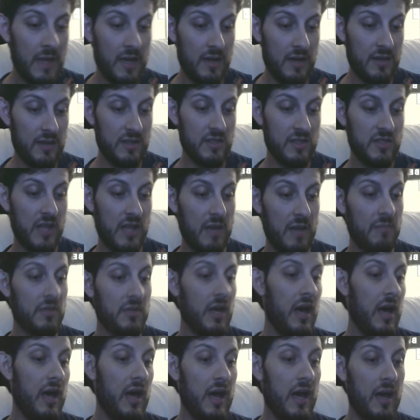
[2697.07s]
And at the same
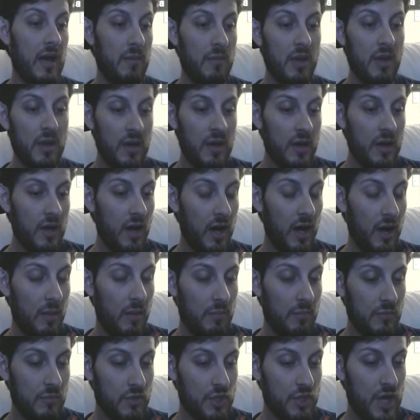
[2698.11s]
time,
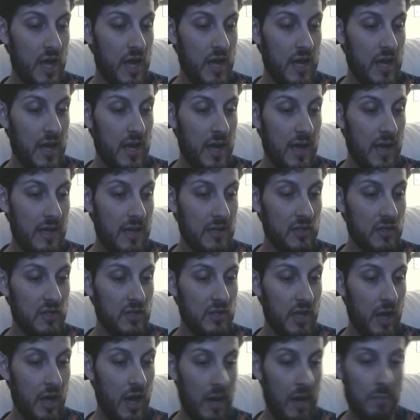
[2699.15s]
Jay
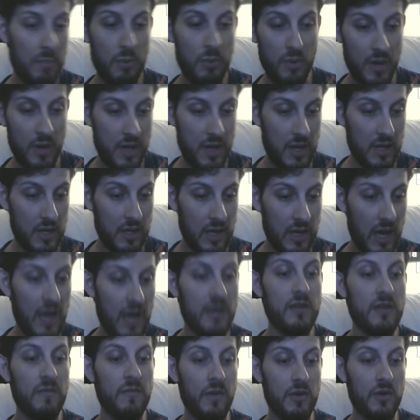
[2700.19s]
is operating
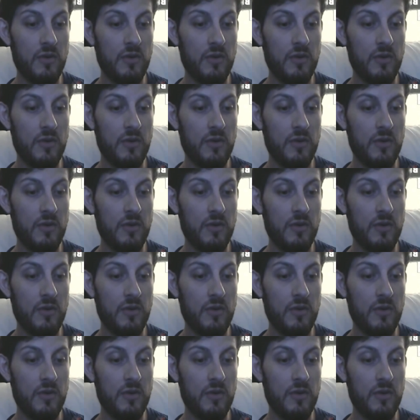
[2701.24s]
kind of